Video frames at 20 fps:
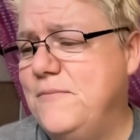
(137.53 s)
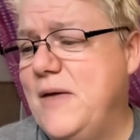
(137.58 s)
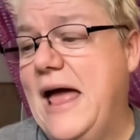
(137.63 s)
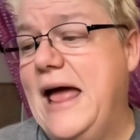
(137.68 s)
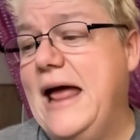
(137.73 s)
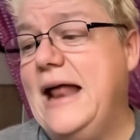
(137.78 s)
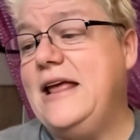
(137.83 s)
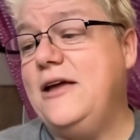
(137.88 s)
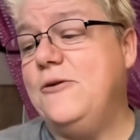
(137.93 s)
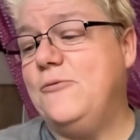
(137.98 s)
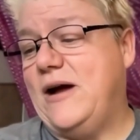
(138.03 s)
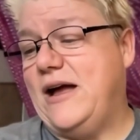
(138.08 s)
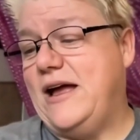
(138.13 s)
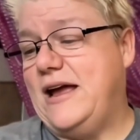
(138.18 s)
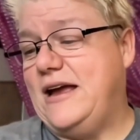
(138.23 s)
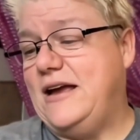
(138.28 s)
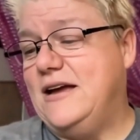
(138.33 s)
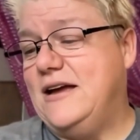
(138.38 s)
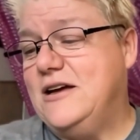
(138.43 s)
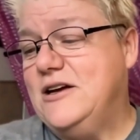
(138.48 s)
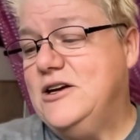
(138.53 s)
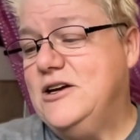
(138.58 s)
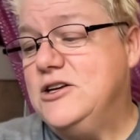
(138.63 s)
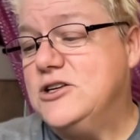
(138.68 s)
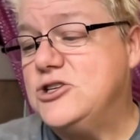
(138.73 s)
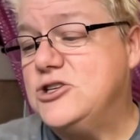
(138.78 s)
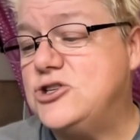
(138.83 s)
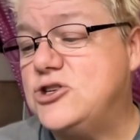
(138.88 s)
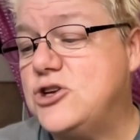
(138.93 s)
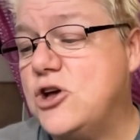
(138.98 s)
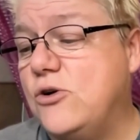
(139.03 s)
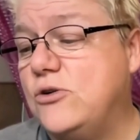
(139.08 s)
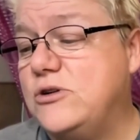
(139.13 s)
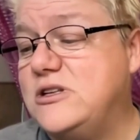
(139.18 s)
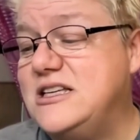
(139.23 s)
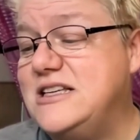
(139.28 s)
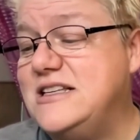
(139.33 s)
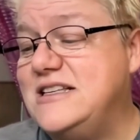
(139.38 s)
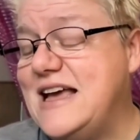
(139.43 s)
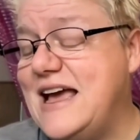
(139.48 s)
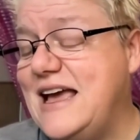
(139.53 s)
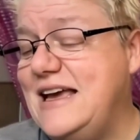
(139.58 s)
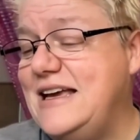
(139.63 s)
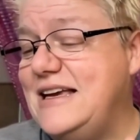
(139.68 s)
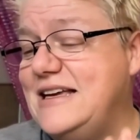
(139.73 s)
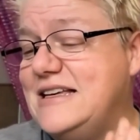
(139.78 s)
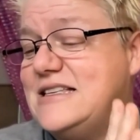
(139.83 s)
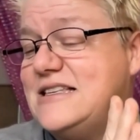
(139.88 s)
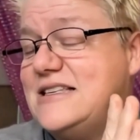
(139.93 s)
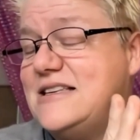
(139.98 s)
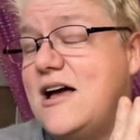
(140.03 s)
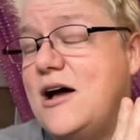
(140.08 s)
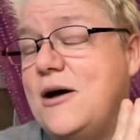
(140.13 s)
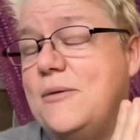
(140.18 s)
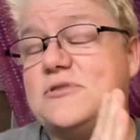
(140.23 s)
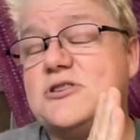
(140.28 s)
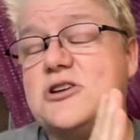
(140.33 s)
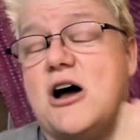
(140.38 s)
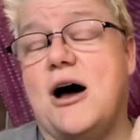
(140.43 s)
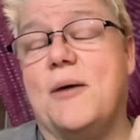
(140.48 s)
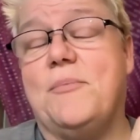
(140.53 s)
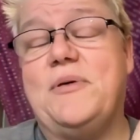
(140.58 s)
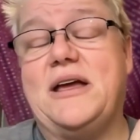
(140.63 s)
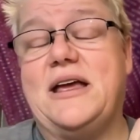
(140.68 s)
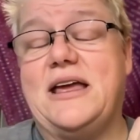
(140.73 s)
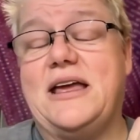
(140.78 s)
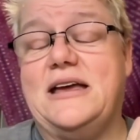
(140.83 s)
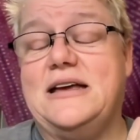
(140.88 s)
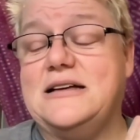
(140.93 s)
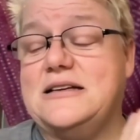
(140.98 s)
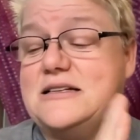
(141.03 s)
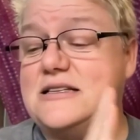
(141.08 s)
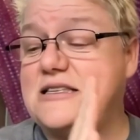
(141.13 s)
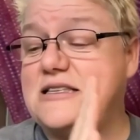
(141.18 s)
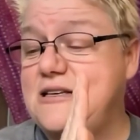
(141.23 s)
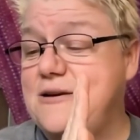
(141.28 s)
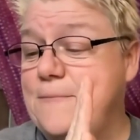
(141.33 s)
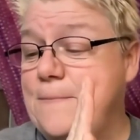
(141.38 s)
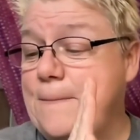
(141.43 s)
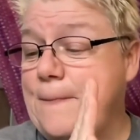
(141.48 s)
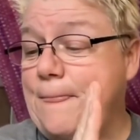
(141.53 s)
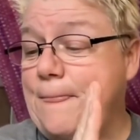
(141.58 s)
Anyway, so today's um, topic is